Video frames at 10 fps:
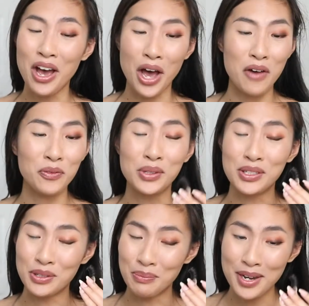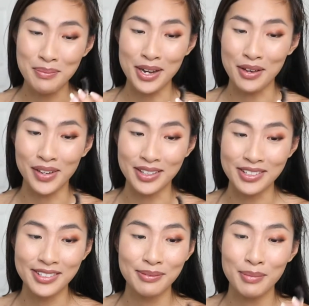I've worn these for many events,
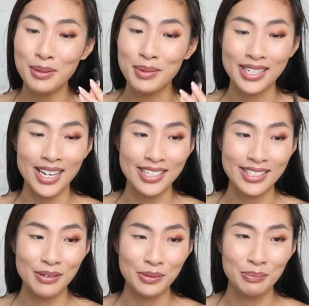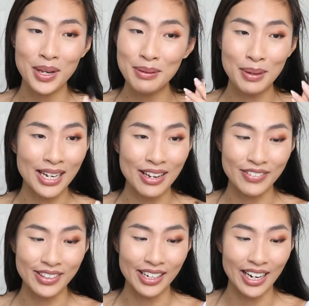many days now, many
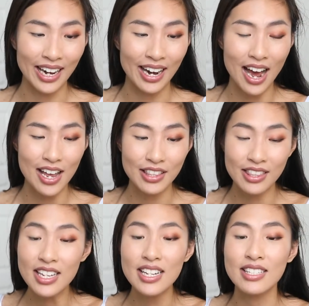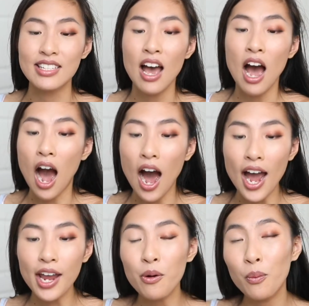everything. And the thing is,
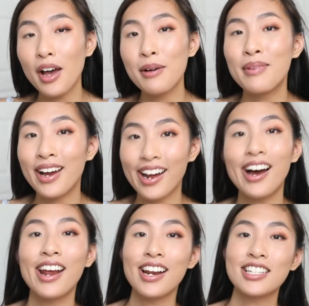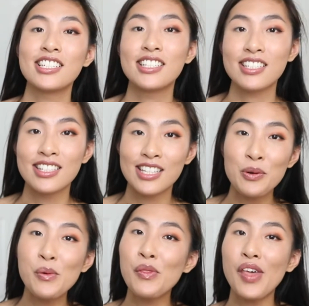I wear my eyelashes
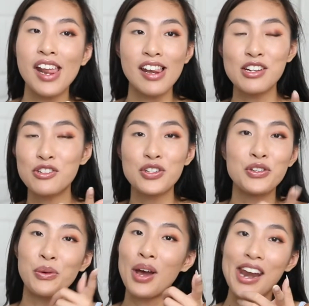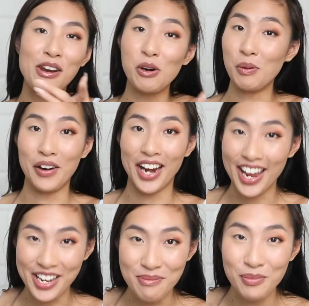until they literally, you cannot wear it
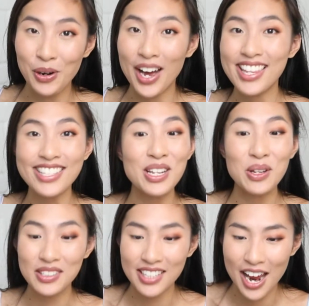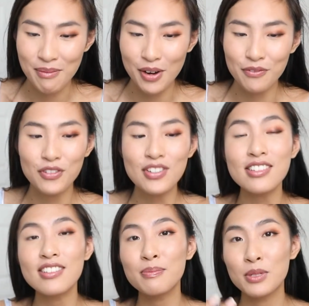anymore, and that's a long time. And for
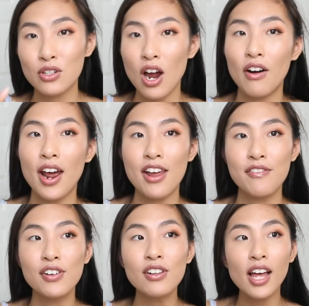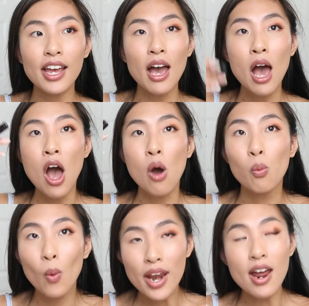instance, mascara, and I feel like
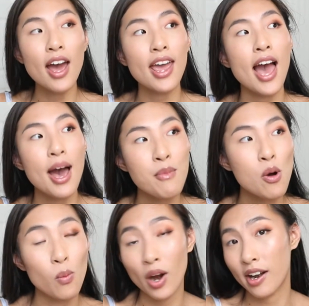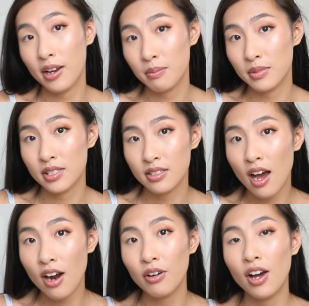when I am wearing
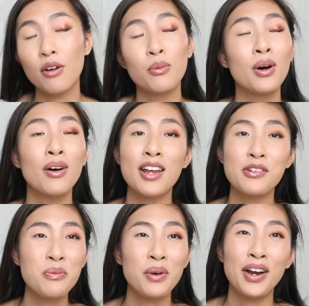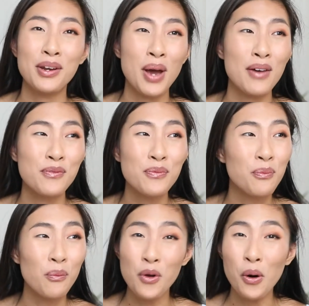mascara, well, I don't wear anymore. I have
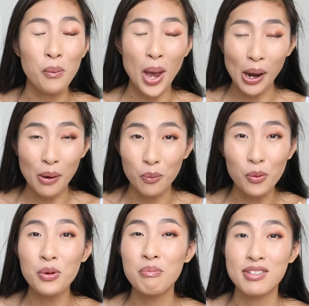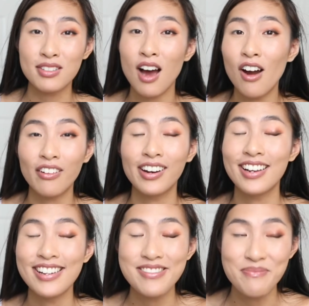not worn mascara
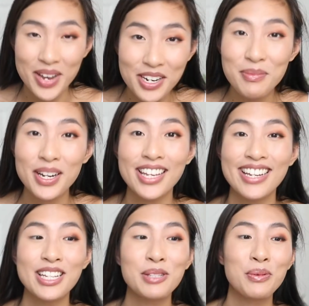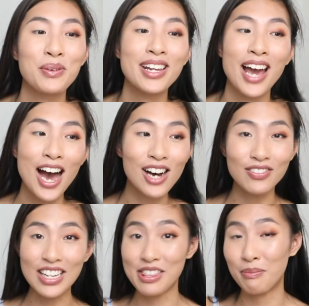in many years, but when I have
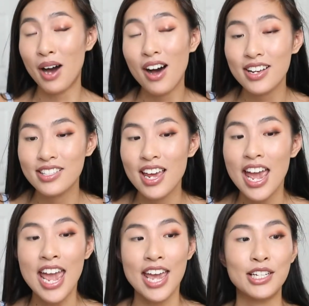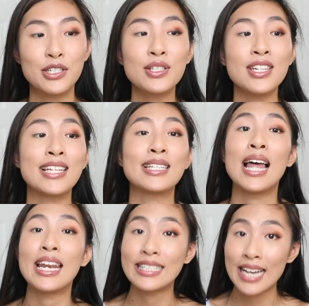in the past, it just takes a
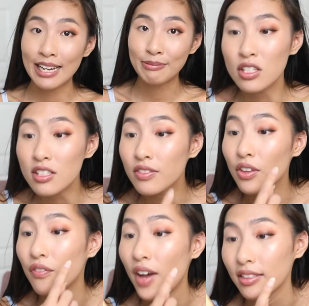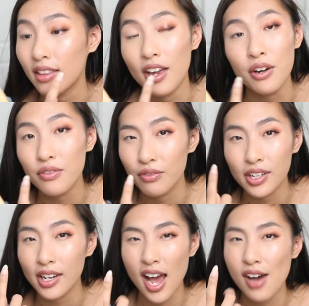lot of time because of the fact that I don't
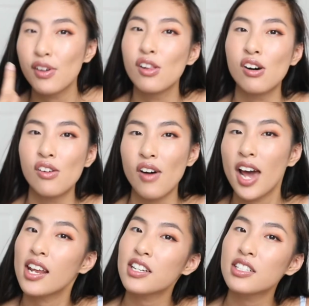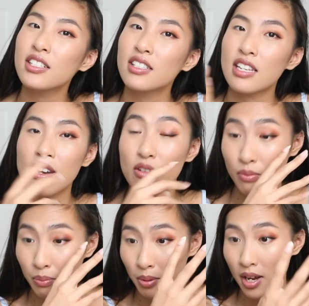really have a lot of eyelashes, and
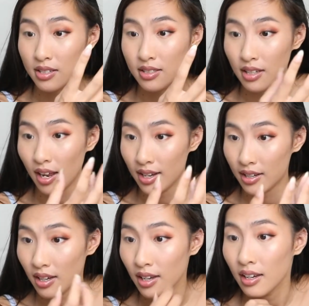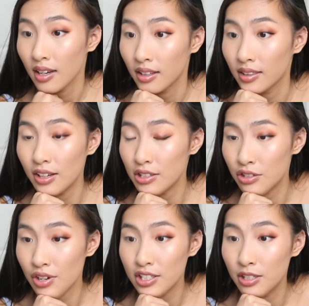plus like they're
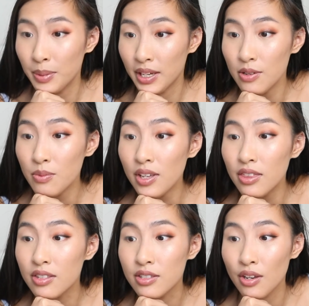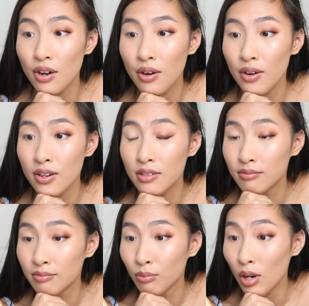straight to begin with, so
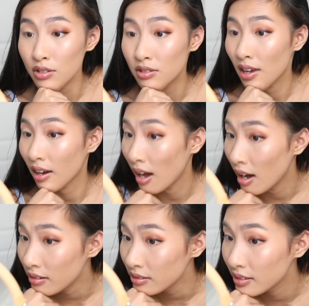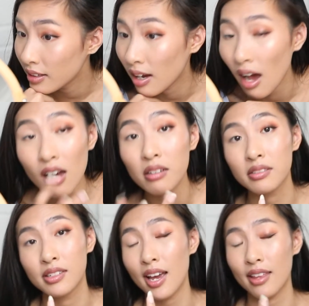once they're curled,
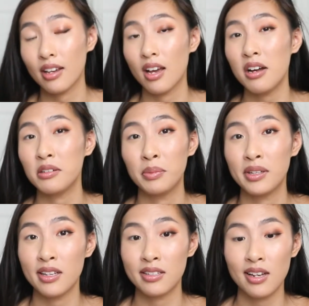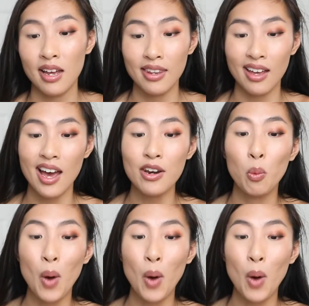yeah, they're curled, but they're kind of